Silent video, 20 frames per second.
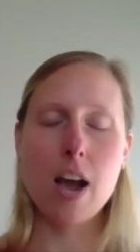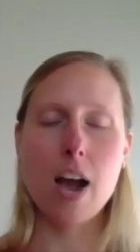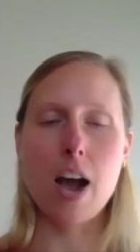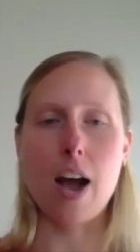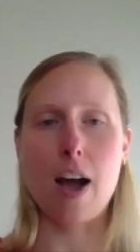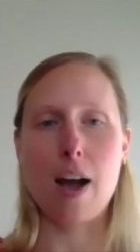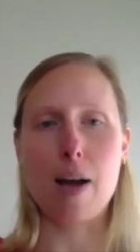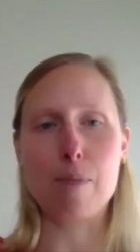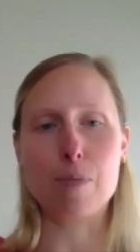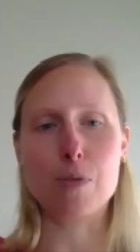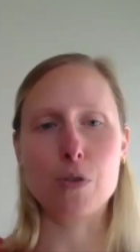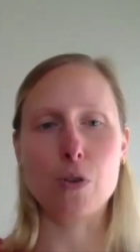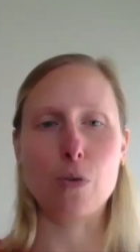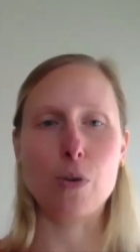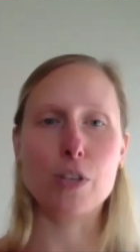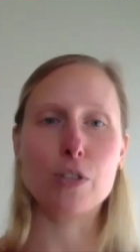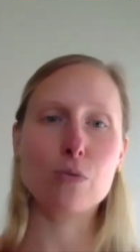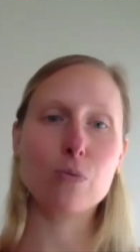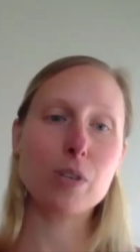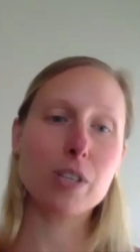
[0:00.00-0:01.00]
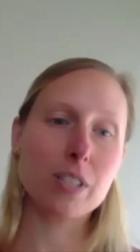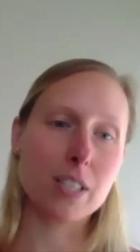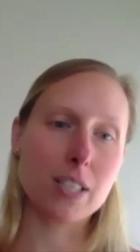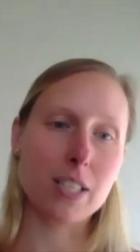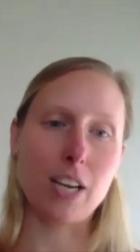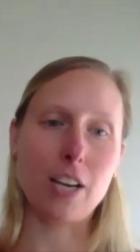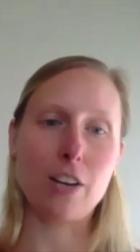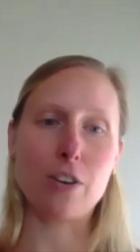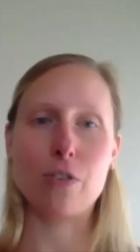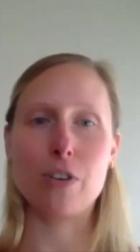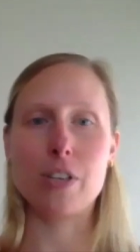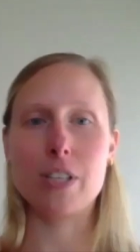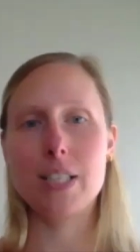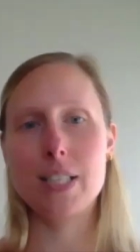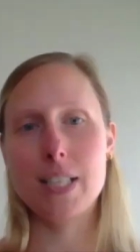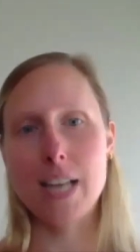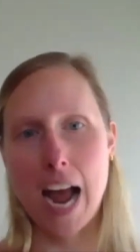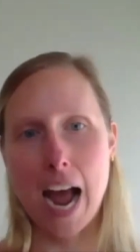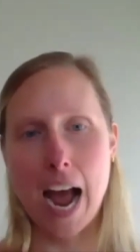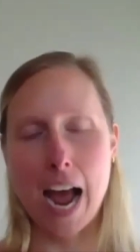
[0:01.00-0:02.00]
Um, so it's real estate or it's
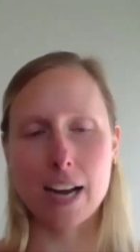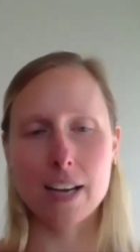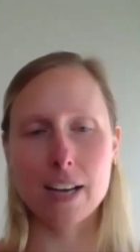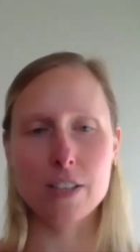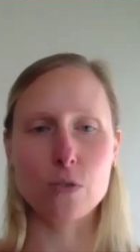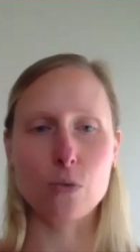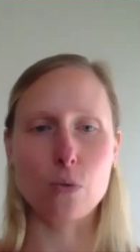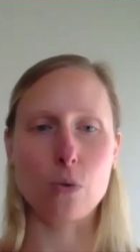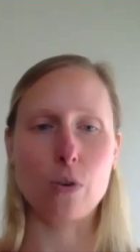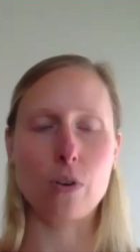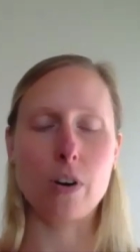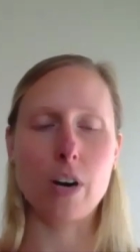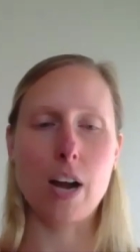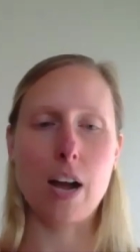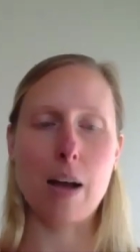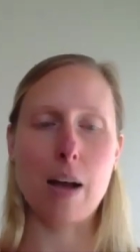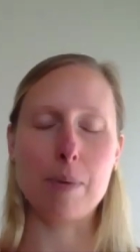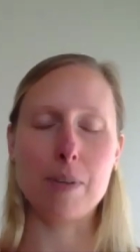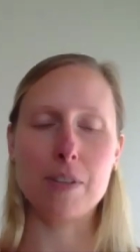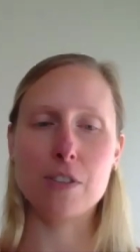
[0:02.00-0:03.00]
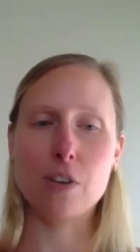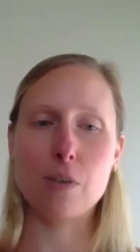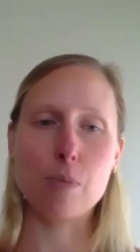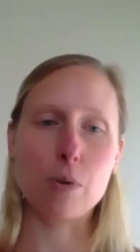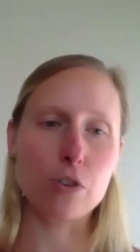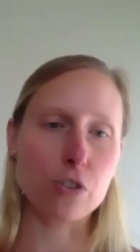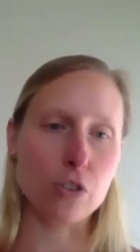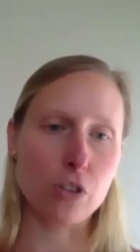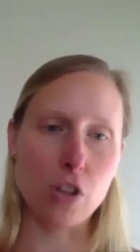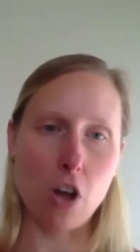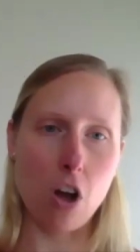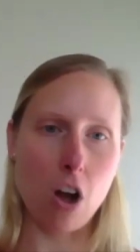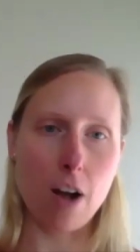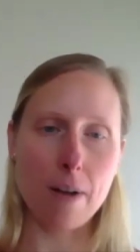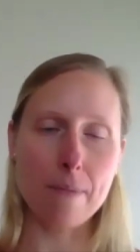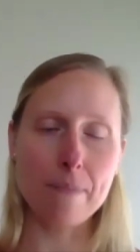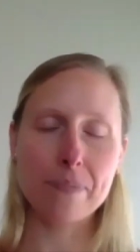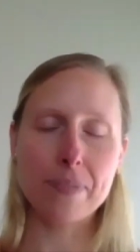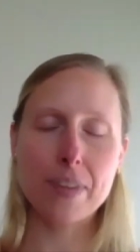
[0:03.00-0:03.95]
tax or um, it's commercial law,